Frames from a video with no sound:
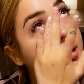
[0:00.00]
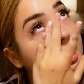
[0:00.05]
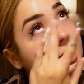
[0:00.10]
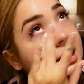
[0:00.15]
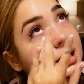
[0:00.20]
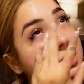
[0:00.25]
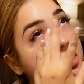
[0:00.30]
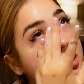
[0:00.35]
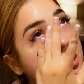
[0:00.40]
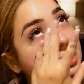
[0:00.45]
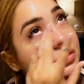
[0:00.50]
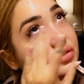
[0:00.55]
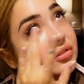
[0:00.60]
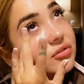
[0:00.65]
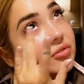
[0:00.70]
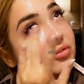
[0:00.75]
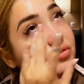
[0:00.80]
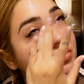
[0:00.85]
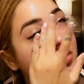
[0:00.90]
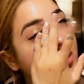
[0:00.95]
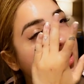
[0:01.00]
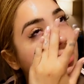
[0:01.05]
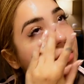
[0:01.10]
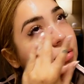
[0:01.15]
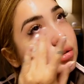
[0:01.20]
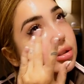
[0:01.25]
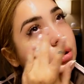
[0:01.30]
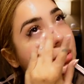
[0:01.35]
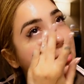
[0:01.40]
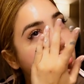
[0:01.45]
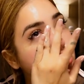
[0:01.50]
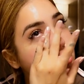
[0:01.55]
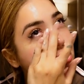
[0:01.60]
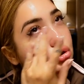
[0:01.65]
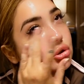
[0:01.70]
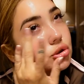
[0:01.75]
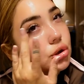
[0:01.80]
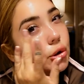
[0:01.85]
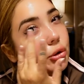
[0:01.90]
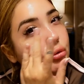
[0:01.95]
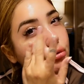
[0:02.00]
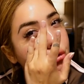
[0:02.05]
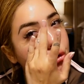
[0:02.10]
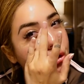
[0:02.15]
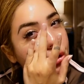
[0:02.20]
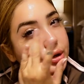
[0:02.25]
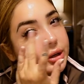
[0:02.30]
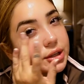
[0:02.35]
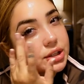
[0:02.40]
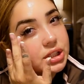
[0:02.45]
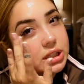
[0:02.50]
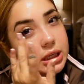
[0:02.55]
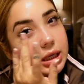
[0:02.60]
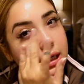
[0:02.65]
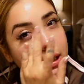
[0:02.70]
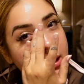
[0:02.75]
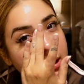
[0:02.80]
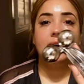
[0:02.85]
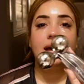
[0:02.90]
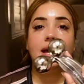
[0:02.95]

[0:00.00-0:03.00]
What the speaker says: And it just feels so nourishing.